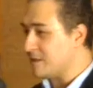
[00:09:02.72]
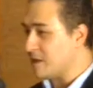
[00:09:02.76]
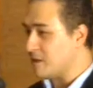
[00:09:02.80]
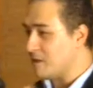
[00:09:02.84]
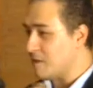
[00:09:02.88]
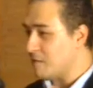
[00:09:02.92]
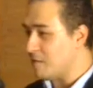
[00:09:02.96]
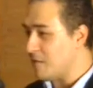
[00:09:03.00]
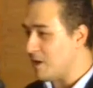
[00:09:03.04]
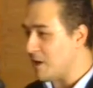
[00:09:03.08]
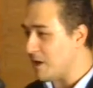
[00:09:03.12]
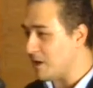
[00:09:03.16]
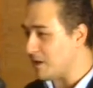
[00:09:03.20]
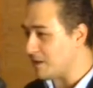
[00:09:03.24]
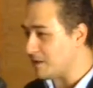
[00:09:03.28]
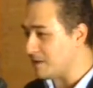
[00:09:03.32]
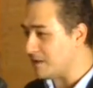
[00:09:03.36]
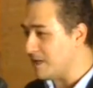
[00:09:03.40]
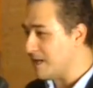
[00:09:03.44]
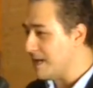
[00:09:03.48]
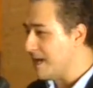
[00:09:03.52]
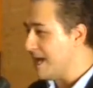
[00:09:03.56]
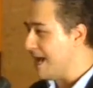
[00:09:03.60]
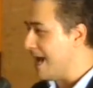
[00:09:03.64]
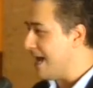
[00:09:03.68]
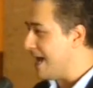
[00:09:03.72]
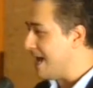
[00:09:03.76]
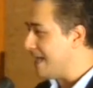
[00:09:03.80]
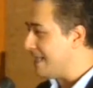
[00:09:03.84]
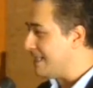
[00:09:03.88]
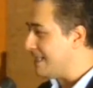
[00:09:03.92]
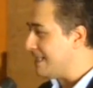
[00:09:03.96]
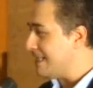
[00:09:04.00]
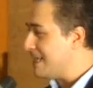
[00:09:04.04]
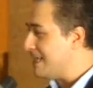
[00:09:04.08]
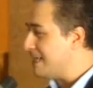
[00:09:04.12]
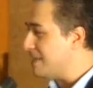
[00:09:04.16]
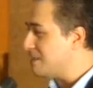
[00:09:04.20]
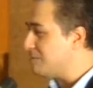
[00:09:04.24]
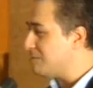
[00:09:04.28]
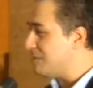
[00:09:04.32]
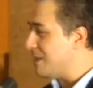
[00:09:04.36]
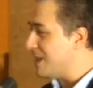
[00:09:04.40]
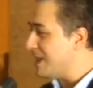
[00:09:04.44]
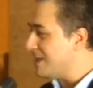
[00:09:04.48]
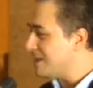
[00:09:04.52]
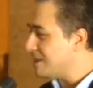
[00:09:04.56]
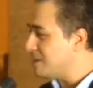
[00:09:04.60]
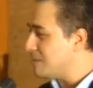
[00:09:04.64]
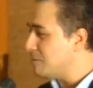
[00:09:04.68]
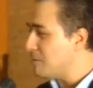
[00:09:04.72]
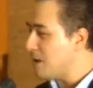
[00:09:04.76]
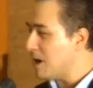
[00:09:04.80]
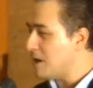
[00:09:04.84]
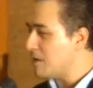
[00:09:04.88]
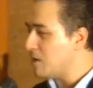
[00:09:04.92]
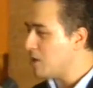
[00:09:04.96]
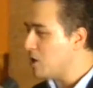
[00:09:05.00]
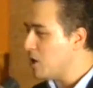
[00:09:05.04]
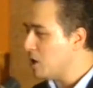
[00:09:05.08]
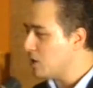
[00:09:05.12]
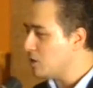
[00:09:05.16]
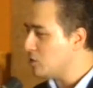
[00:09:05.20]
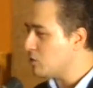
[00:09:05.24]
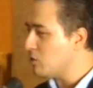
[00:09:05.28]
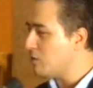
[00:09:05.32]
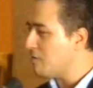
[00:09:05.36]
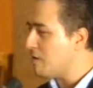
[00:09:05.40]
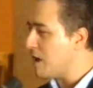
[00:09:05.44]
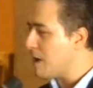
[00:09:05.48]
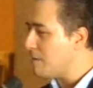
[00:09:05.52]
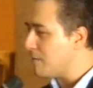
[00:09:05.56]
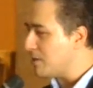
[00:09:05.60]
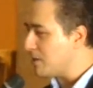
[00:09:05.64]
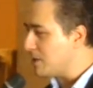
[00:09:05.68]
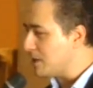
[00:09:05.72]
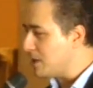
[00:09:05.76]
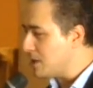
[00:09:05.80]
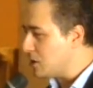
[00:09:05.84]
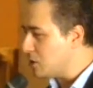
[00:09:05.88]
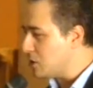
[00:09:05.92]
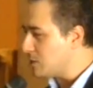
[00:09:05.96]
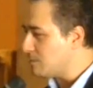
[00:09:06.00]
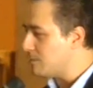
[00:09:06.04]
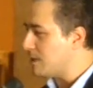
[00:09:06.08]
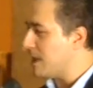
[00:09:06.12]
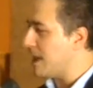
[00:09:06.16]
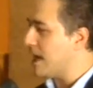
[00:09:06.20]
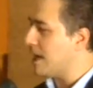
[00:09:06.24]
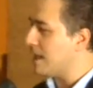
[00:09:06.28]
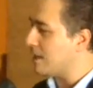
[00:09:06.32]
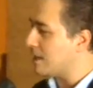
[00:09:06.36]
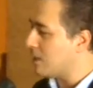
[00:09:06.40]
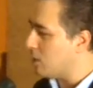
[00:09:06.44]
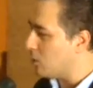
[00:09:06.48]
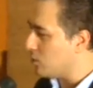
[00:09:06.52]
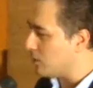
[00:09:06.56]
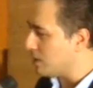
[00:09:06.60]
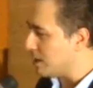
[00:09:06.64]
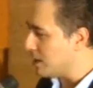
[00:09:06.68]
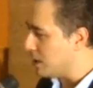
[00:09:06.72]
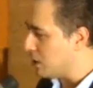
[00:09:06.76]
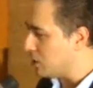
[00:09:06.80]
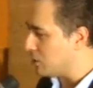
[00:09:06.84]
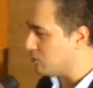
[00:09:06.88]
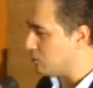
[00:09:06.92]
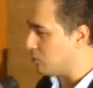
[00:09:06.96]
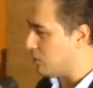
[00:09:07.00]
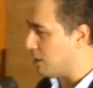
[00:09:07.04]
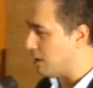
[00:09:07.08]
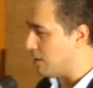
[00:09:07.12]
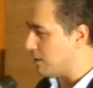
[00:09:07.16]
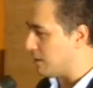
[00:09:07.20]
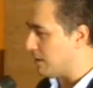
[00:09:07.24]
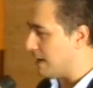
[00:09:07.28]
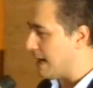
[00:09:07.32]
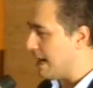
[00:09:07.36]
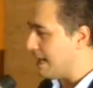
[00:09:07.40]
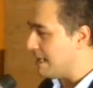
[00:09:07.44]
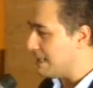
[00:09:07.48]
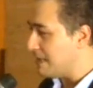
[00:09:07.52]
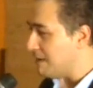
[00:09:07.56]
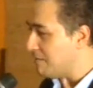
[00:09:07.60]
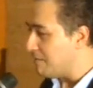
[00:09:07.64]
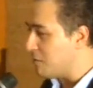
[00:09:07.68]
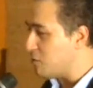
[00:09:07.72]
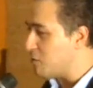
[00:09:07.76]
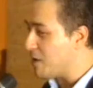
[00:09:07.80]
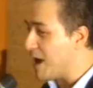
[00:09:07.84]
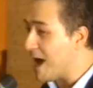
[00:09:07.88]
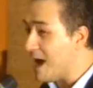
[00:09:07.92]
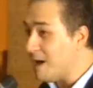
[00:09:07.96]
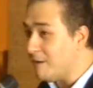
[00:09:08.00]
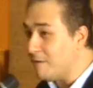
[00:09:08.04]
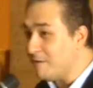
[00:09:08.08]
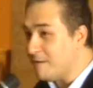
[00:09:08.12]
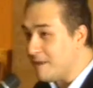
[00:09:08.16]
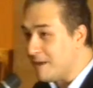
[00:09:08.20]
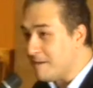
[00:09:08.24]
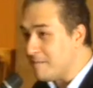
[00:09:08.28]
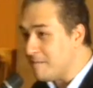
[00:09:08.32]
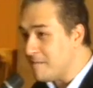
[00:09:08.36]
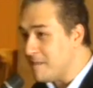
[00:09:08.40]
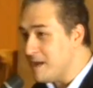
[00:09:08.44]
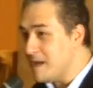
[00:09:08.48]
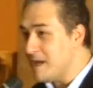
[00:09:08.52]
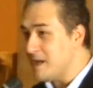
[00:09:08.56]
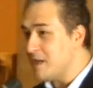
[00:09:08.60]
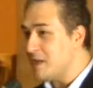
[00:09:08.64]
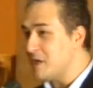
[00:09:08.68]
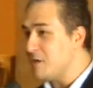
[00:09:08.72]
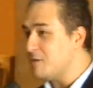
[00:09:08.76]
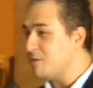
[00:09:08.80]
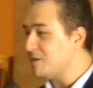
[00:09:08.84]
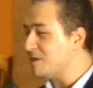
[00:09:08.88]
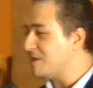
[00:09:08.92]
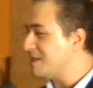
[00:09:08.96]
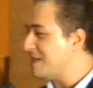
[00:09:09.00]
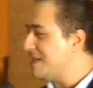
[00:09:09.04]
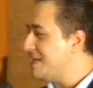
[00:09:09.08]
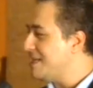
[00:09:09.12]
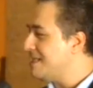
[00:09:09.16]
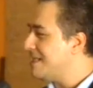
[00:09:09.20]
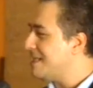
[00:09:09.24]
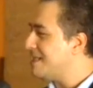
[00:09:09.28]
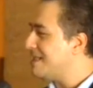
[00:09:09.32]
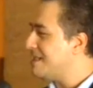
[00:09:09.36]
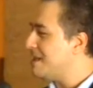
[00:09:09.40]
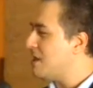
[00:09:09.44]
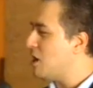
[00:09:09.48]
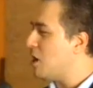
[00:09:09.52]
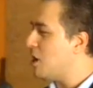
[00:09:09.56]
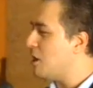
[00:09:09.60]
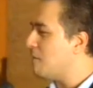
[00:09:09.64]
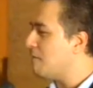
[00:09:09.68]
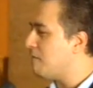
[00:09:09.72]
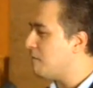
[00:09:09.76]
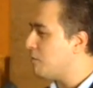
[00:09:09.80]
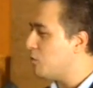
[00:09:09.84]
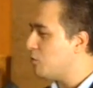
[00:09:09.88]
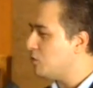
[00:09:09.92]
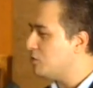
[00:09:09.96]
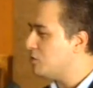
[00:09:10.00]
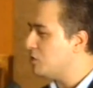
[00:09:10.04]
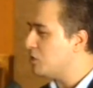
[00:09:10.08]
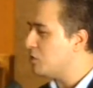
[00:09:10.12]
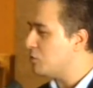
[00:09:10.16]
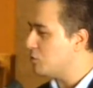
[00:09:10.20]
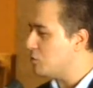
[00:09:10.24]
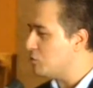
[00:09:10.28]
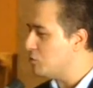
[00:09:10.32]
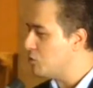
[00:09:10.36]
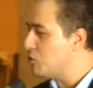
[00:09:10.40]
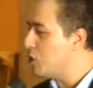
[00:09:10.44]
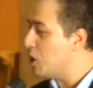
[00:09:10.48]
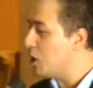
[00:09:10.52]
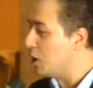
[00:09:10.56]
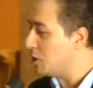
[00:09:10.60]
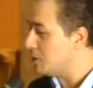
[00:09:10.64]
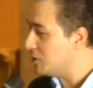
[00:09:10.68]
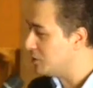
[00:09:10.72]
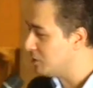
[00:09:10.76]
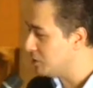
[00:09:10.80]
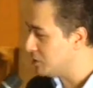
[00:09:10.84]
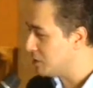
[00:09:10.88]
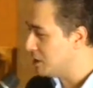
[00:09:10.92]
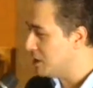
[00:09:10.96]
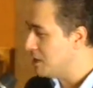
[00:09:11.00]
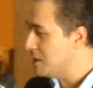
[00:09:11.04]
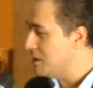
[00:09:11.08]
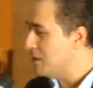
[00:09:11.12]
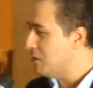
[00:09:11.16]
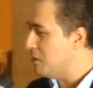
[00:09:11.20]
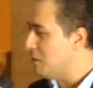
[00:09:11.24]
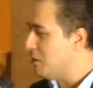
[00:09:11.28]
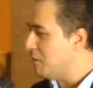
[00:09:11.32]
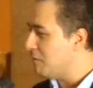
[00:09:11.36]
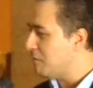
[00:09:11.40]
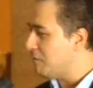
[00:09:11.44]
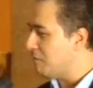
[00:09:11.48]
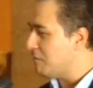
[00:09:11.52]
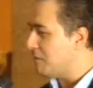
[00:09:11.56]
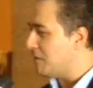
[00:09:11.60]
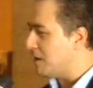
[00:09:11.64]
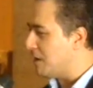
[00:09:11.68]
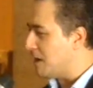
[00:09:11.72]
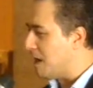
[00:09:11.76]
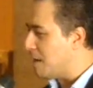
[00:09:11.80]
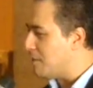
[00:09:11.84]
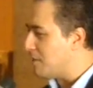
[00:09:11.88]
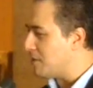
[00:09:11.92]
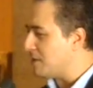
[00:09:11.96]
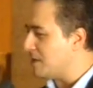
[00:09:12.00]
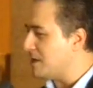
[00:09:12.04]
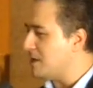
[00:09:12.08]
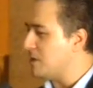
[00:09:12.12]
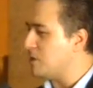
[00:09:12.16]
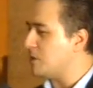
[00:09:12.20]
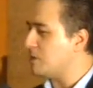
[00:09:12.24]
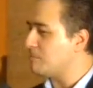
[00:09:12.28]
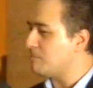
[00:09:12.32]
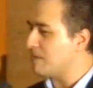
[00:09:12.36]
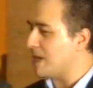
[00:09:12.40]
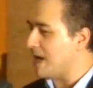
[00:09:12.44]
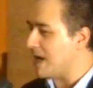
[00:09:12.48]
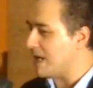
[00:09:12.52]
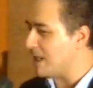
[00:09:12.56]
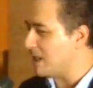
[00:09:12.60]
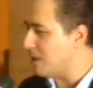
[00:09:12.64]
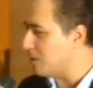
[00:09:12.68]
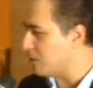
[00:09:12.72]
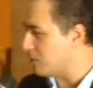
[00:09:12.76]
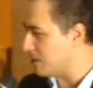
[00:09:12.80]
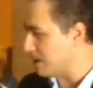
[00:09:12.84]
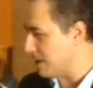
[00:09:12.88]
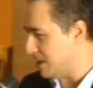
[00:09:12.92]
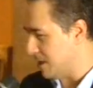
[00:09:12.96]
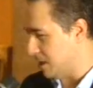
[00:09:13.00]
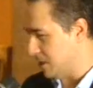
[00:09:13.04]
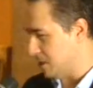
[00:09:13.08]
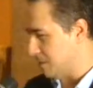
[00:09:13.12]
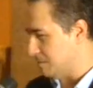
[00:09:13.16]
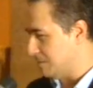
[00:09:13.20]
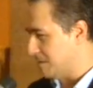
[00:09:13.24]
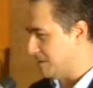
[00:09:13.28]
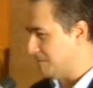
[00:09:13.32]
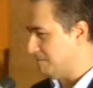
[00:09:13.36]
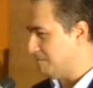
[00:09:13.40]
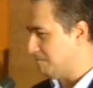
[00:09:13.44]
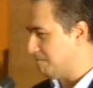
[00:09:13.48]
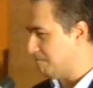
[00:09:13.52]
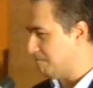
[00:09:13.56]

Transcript: the southern part, and blessed by the gods of Upper Egypt and Lower Egypt together. And if you count them, you will see that there are 42 gods of Upper Egypt and Lower Egypt.